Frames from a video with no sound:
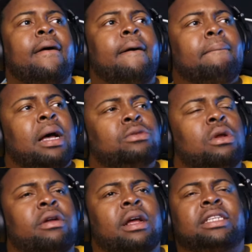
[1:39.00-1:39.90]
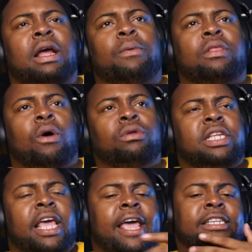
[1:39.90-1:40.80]
I was wondering, I was saying, with
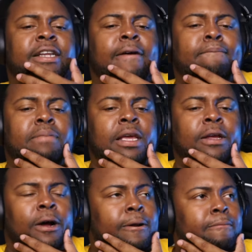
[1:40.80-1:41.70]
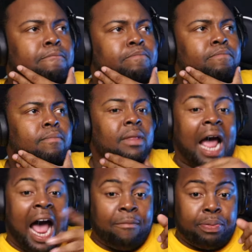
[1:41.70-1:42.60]
OTAs being gone,
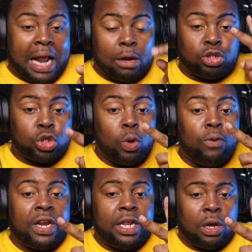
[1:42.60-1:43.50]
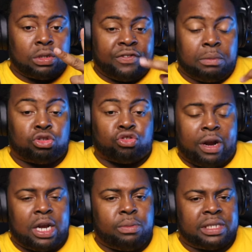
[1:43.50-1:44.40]
I put out two videos of him
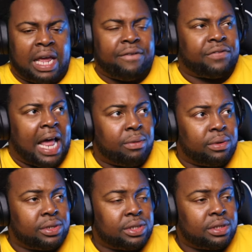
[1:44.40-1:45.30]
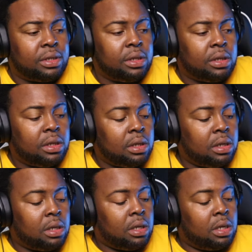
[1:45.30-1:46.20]
training with Zay Flowers.
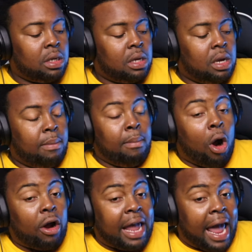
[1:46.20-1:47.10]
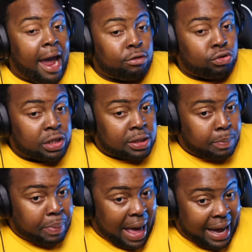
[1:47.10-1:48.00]
Mark Andrews is
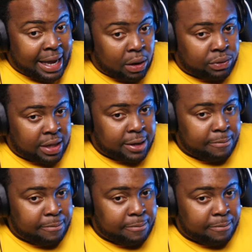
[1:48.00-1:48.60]
back healthy.